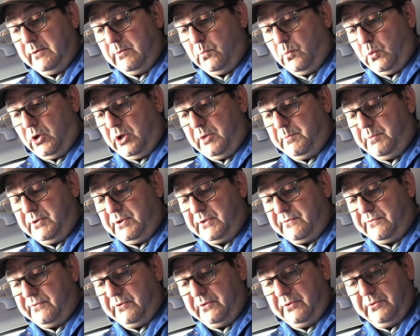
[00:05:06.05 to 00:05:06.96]
Wipers
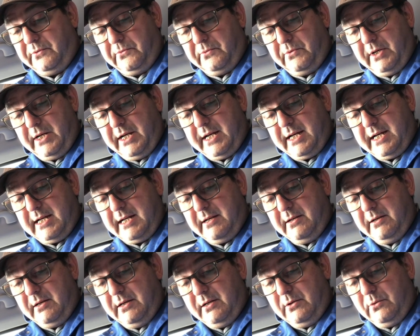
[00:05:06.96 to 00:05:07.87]
front and rear,
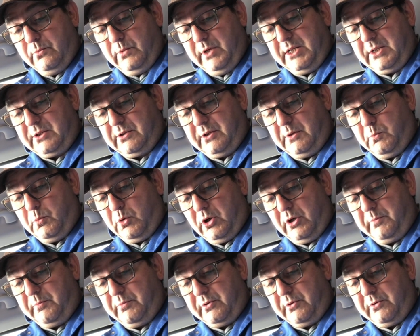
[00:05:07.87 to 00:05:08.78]
windscreen
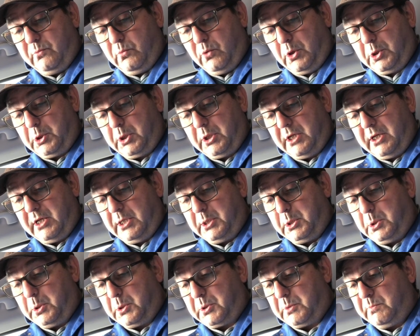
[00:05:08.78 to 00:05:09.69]
wiper washer
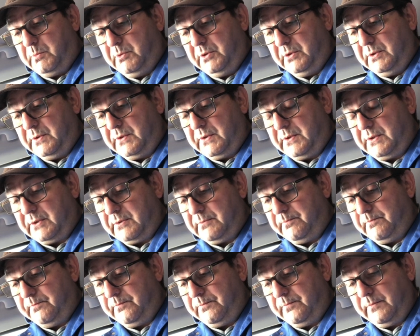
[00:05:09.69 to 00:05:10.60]
adjustments,
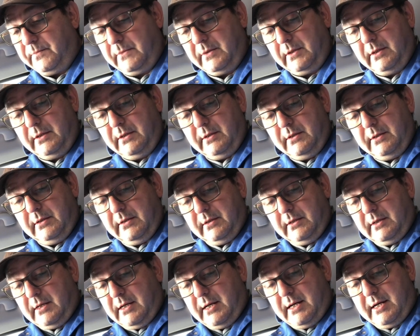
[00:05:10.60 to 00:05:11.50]

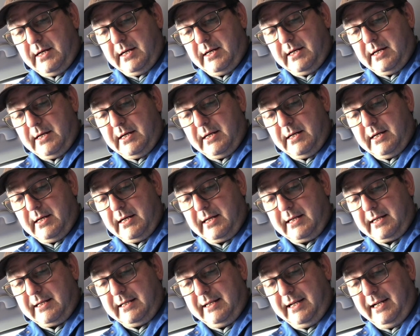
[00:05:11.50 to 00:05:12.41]

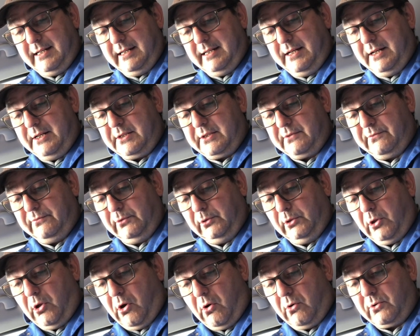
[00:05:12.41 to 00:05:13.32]
Cleanliness of
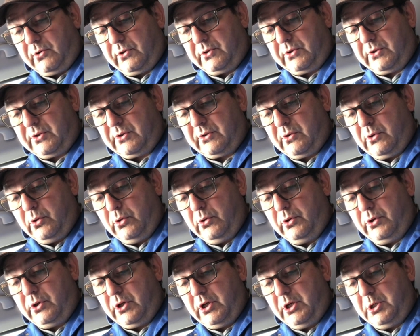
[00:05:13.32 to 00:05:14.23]
locks,
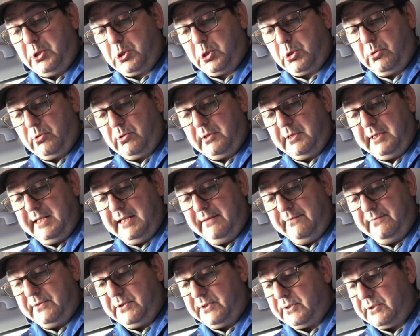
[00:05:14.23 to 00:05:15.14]
hood and trunk
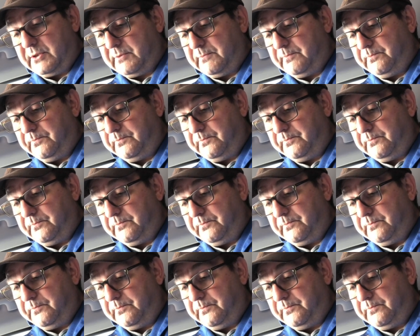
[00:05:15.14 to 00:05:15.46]
levers,